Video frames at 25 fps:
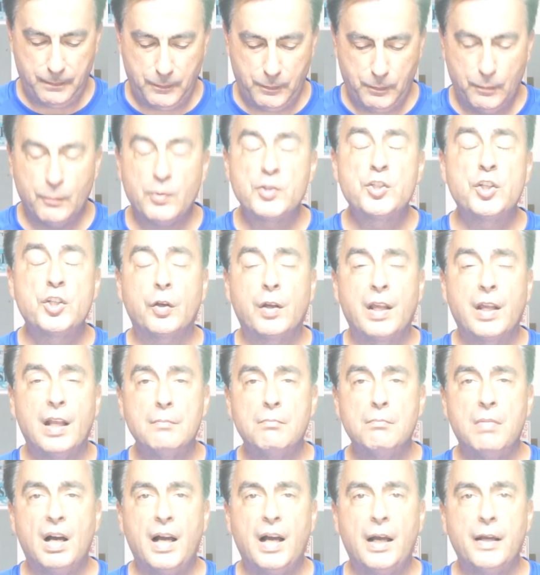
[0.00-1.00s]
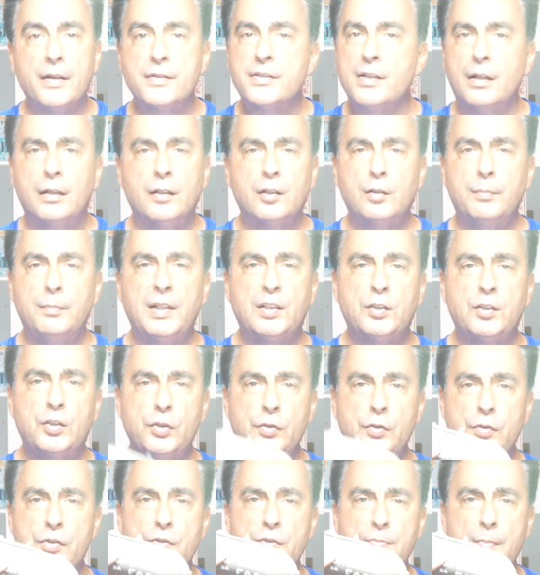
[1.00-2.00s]
which you can buy, is a little bit
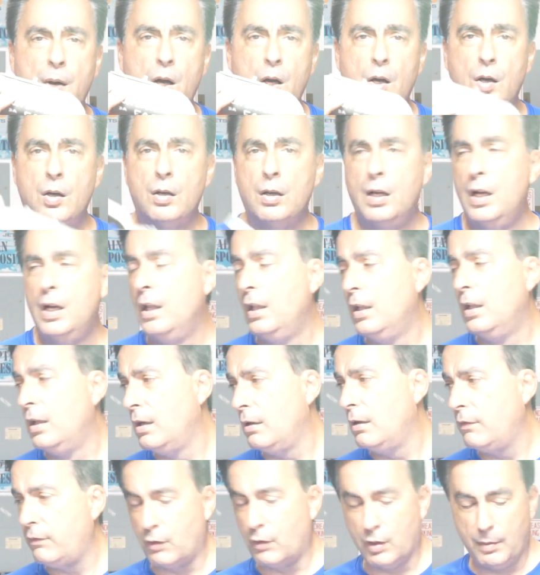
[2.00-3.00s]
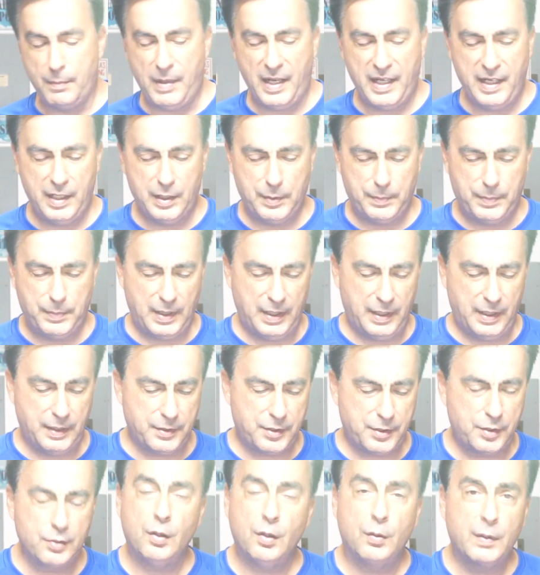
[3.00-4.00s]
too small for my airplanes.
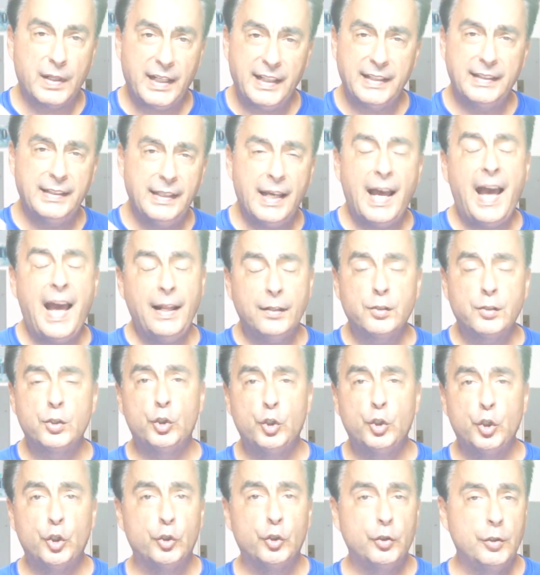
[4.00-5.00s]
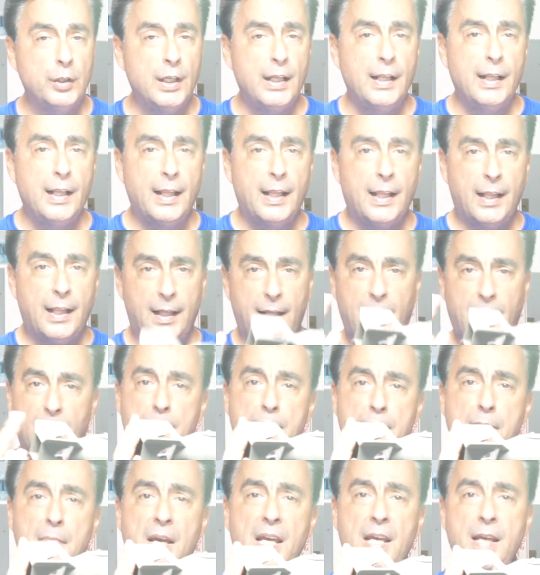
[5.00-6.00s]
So what I had to do, I
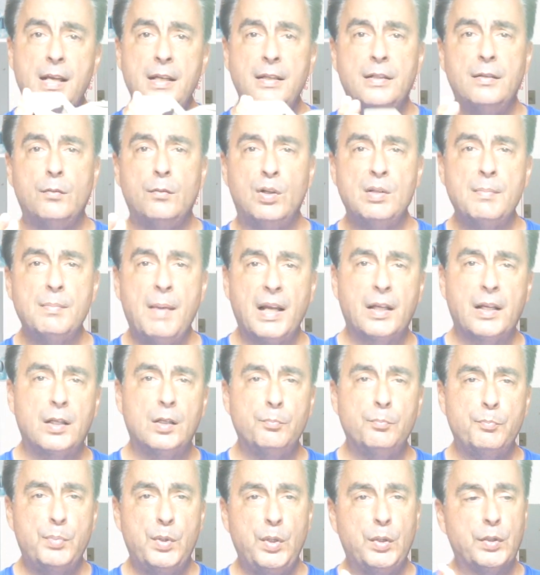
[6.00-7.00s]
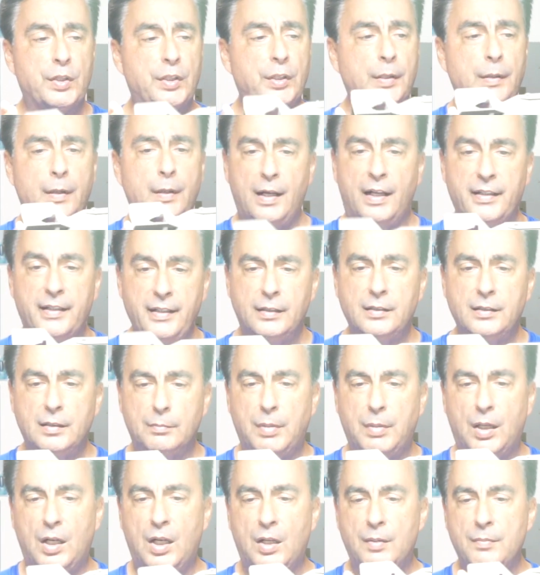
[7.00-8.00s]
made with my computer another
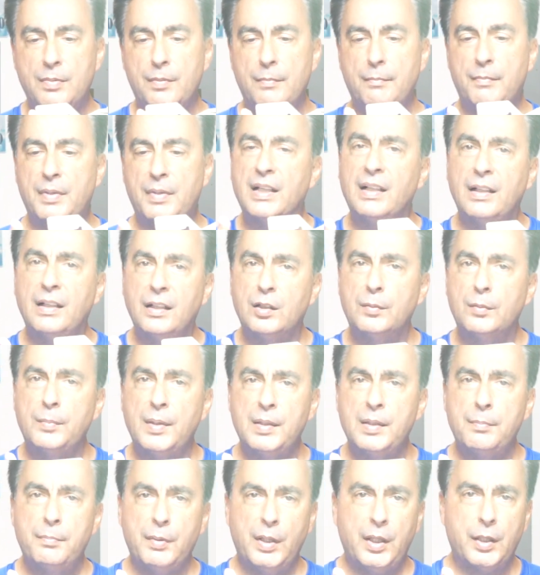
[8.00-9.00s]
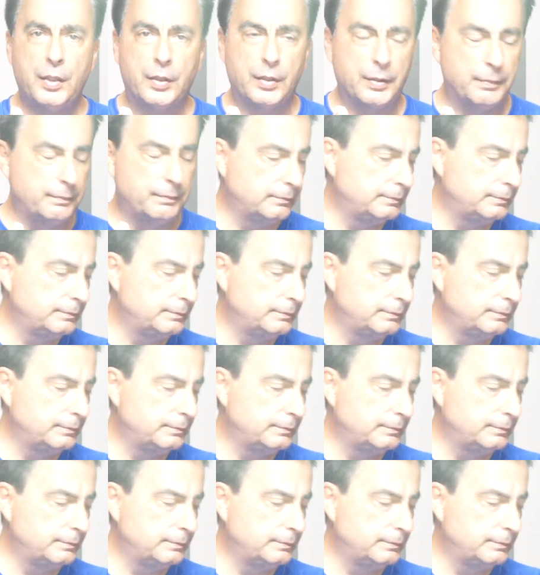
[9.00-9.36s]
bomb, but a little bit bigger.